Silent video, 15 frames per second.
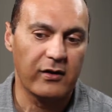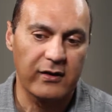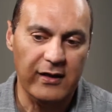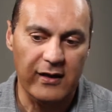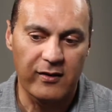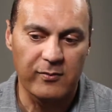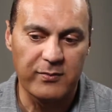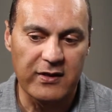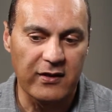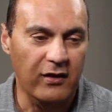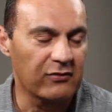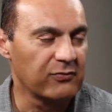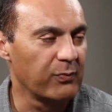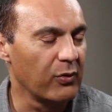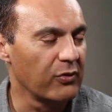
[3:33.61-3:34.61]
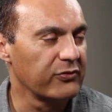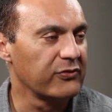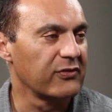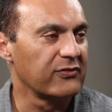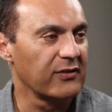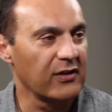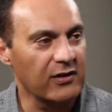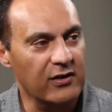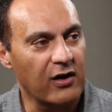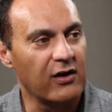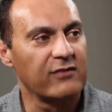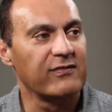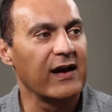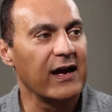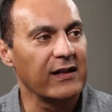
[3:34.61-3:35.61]
kind of being exposed to
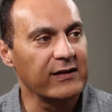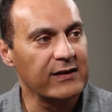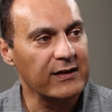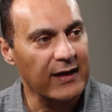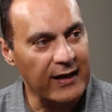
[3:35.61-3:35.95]
Silicon Valley,